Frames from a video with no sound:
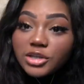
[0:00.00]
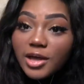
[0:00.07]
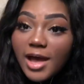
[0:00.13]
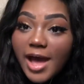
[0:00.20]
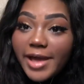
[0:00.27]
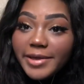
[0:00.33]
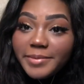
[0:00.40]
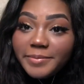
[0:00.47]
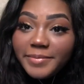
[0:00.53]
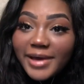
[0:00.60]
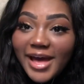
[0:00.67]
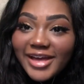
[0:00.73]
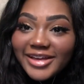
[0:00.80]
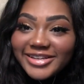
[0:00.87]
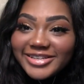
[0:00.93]
So I am
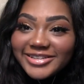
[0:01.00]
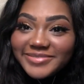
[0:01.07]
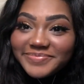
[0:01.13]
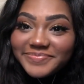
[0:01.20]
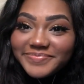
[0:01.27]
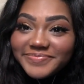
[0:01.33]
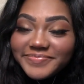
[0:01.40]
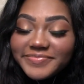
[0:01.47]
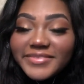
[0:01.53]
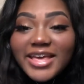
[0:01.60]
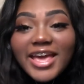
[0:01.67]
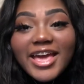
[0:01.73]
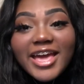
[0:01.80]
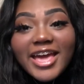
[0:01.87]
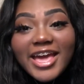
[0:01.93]
back
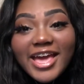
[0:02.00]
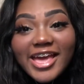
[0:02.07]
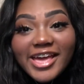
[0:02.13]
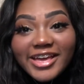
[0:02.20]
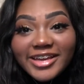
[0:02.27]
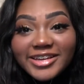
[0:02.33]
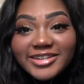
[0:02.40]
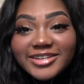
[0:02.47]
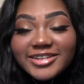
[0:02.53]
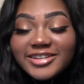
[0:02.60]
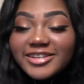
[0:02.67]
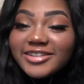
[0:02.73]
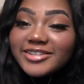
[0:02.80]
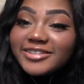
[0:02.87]
and